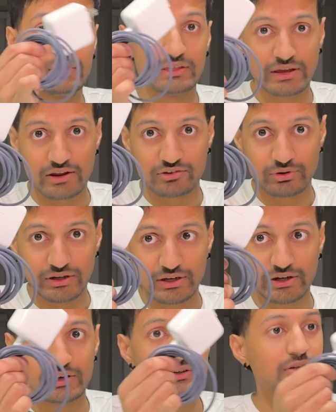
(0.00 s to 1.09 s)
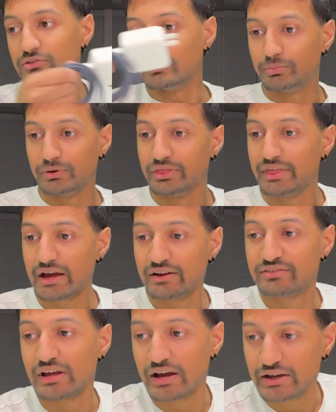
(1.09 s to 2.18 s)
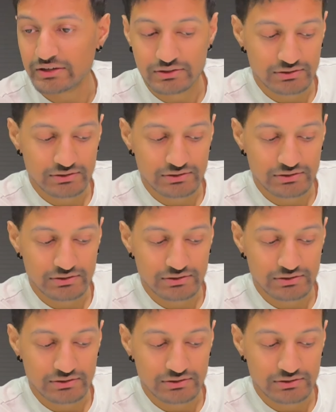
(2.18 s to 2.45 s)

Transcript: the end right here. So put that aside.